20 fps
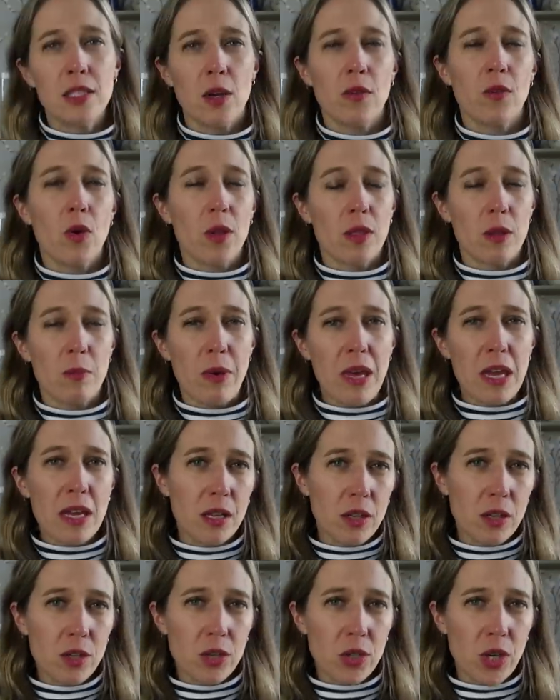So I've got the
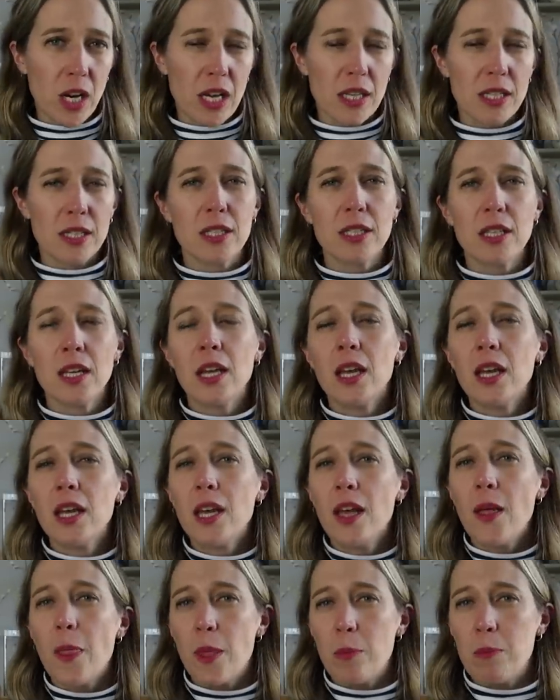Bakerloo dress,
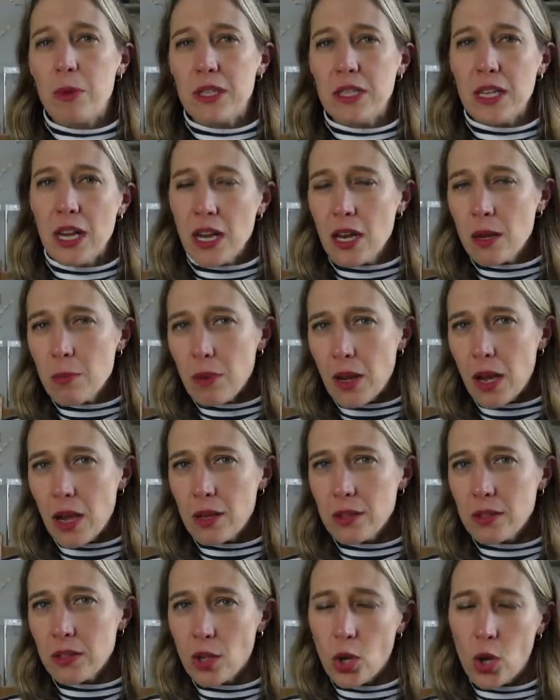the Patina
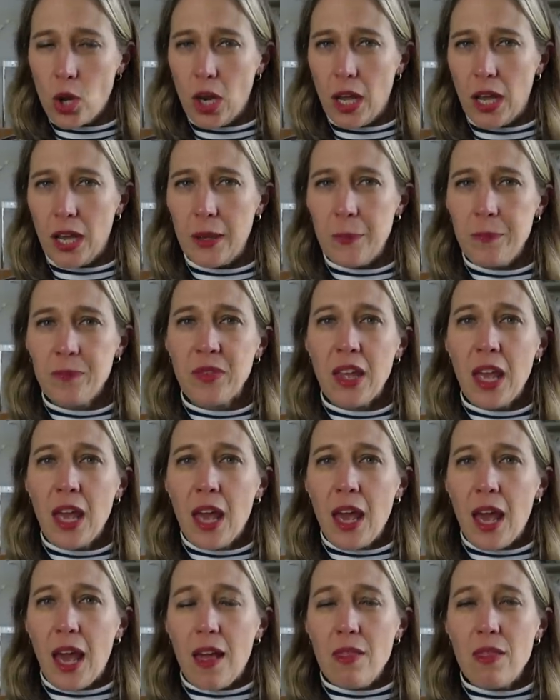Blouse collar,
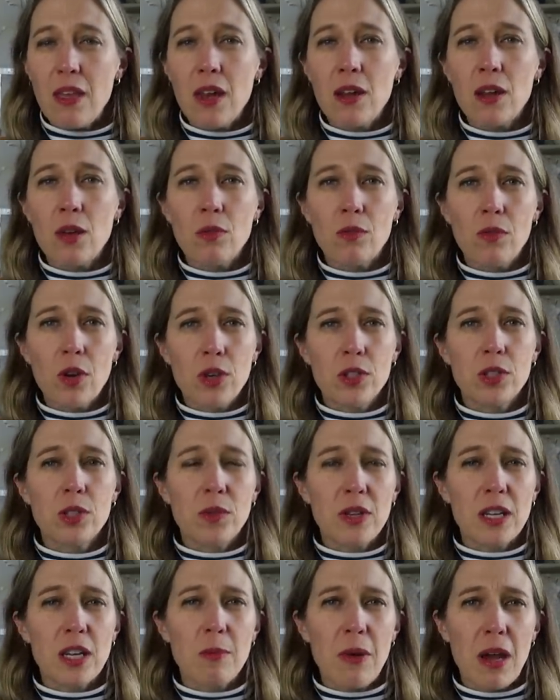and then
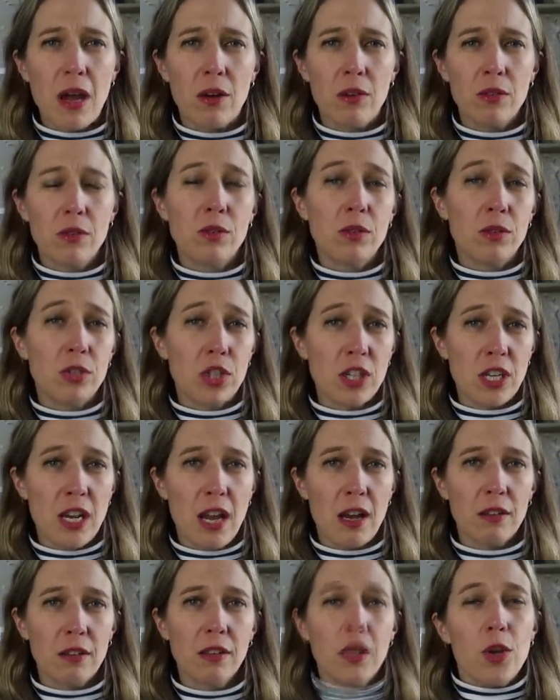Rosary Apparel, or
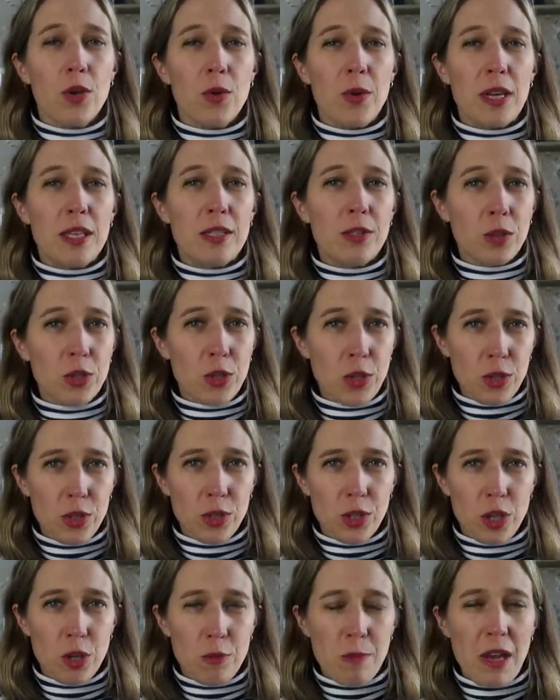Janelle, who is on
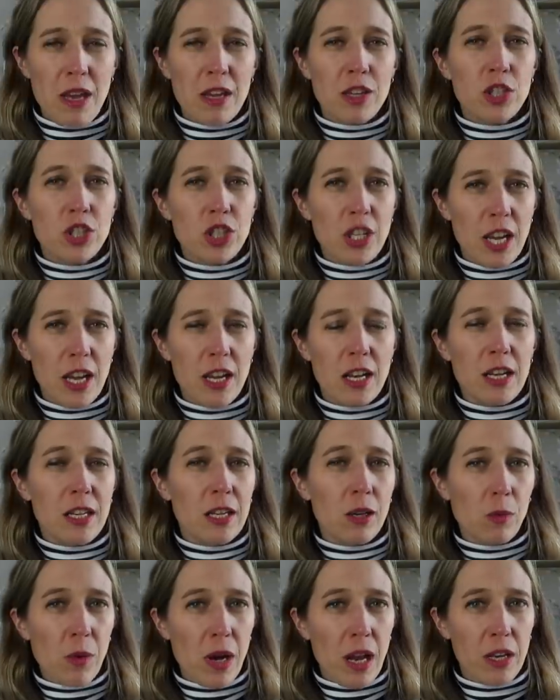YouTube, shared a
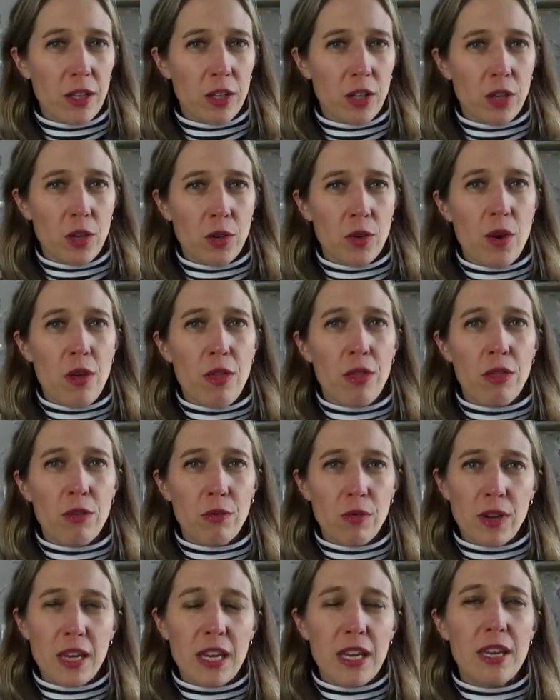little while ago
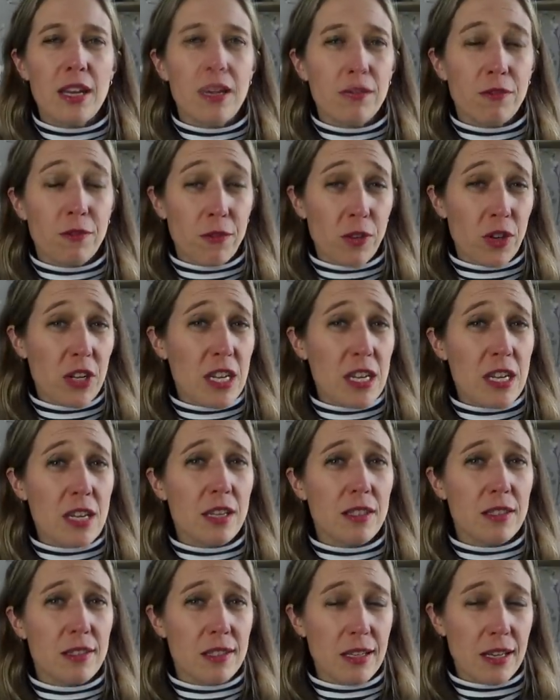3
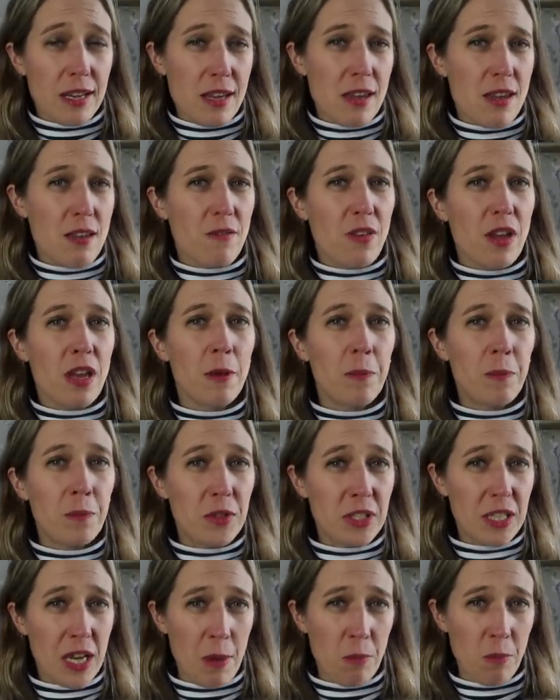free sleeve
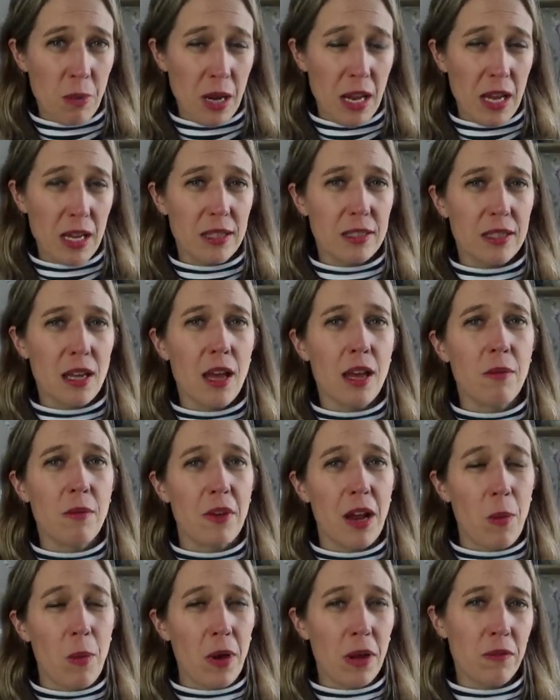templates.
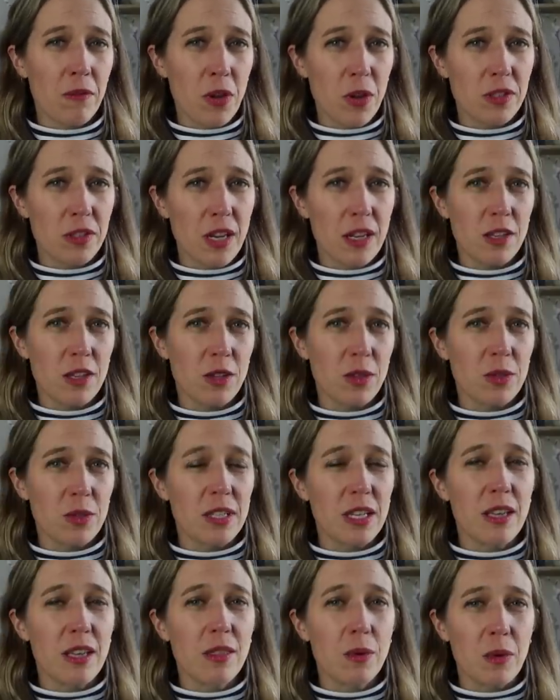Now one of those I
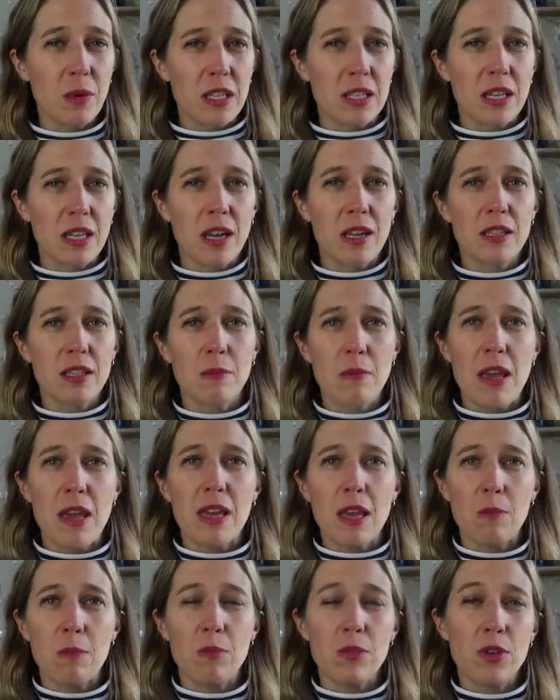used in the winter to
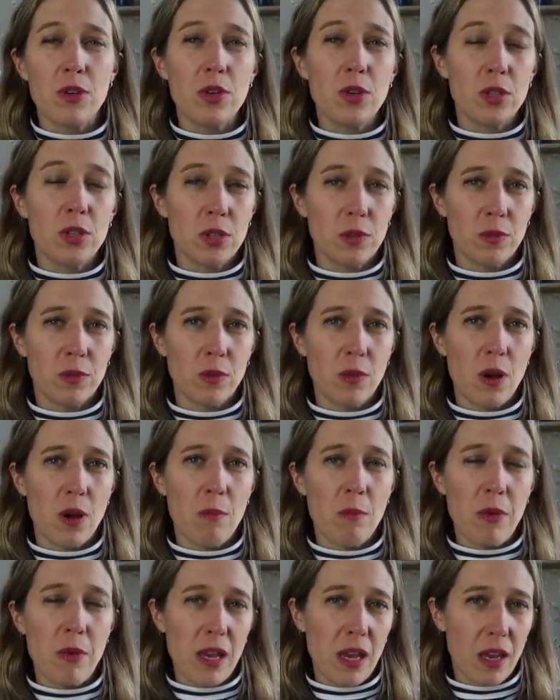make a
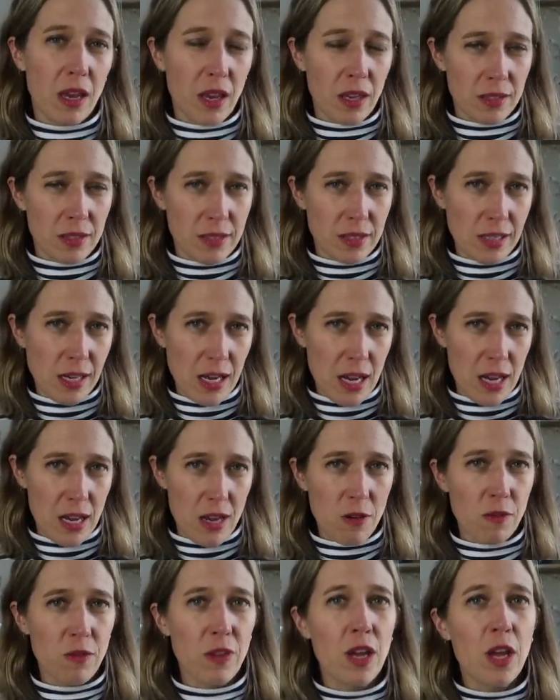beautiful big
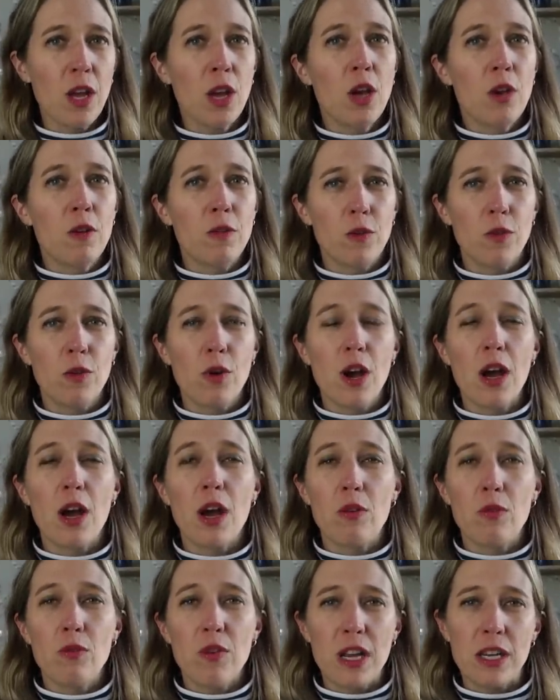sleeve for
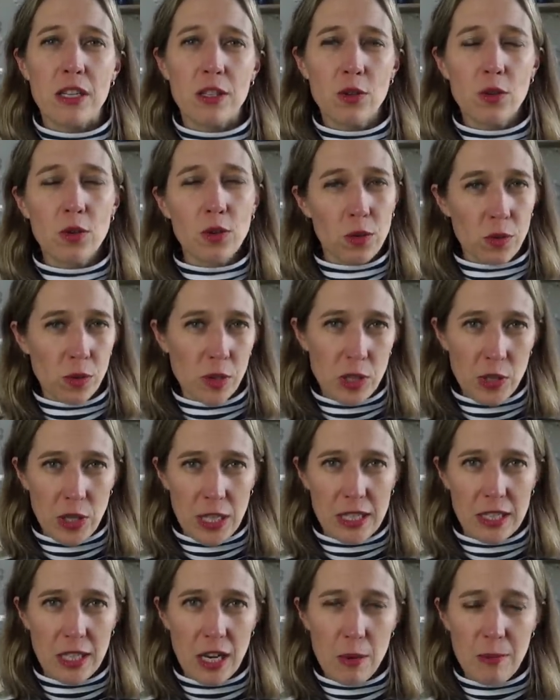a red corduroy
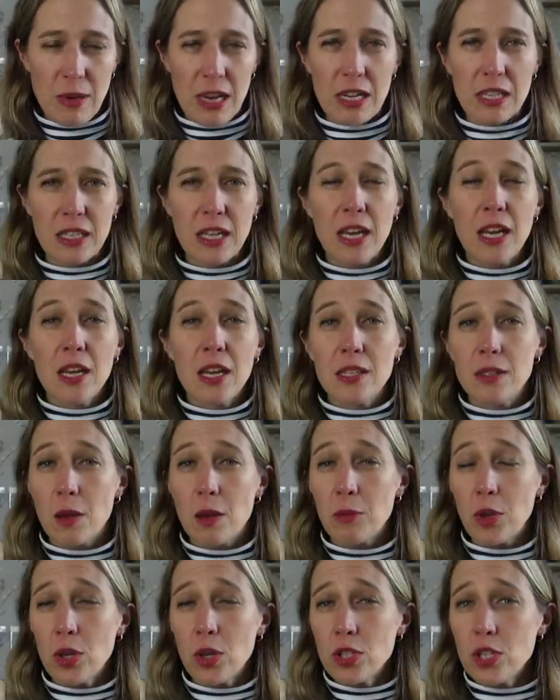dress that I made. So
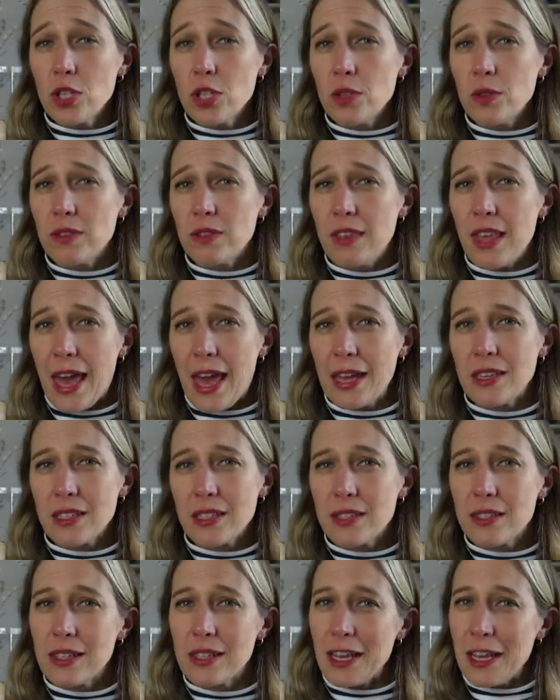I'm going to use that
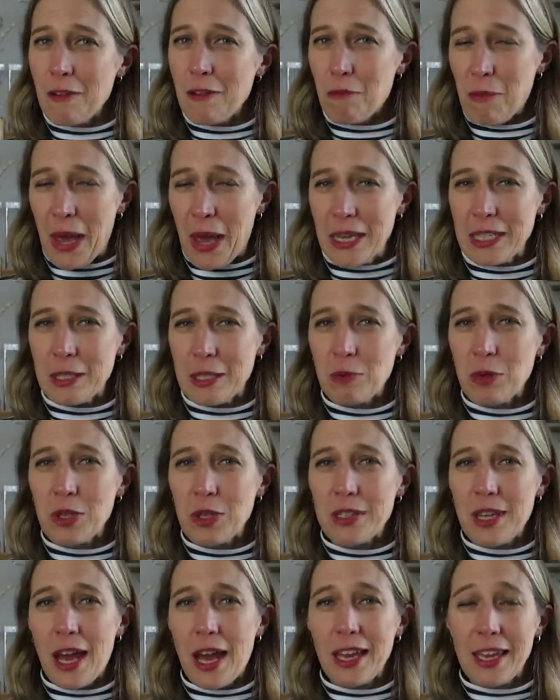sleeve pattern
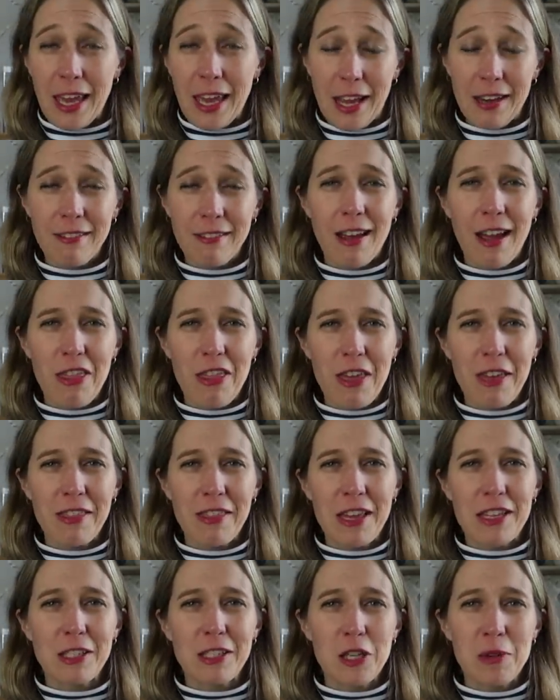because, again, I think
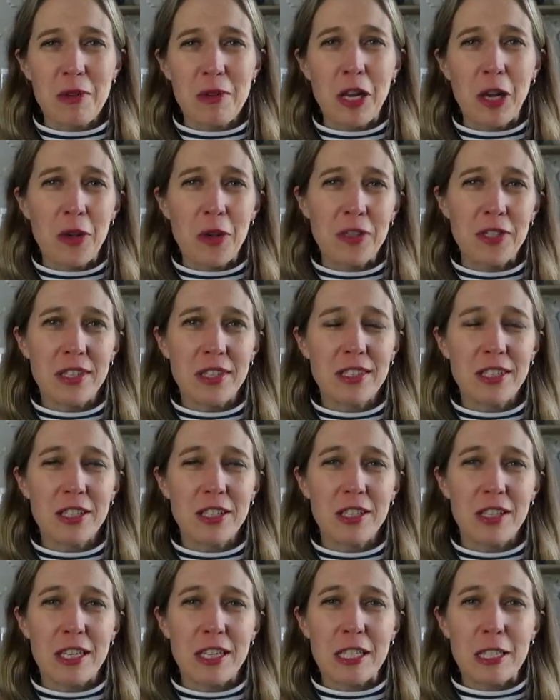that's going to be closest
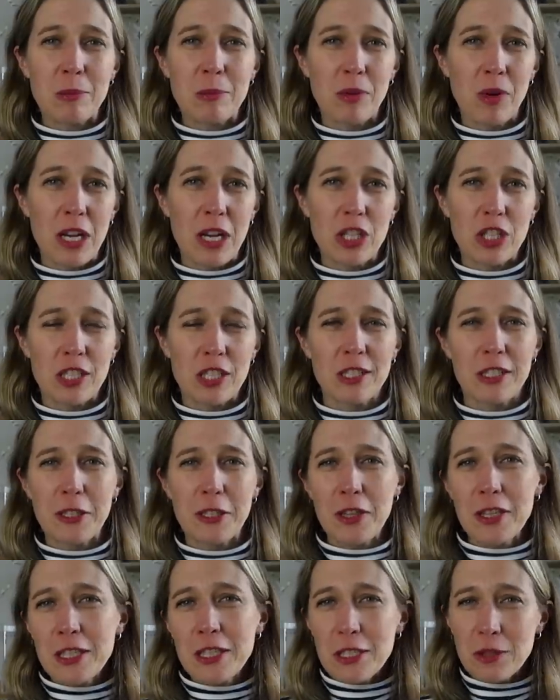to the inspiration.
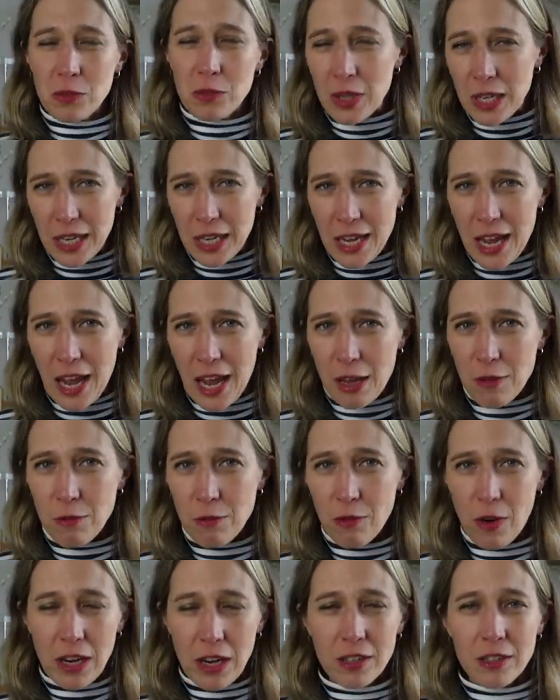So this is really a
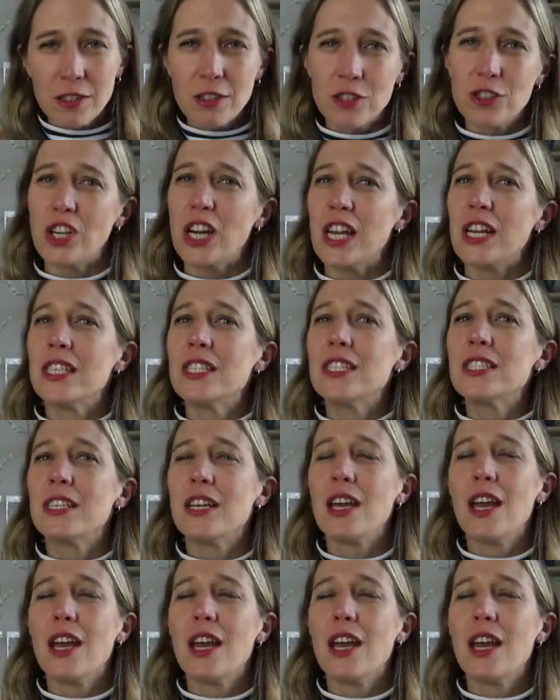Franken dress.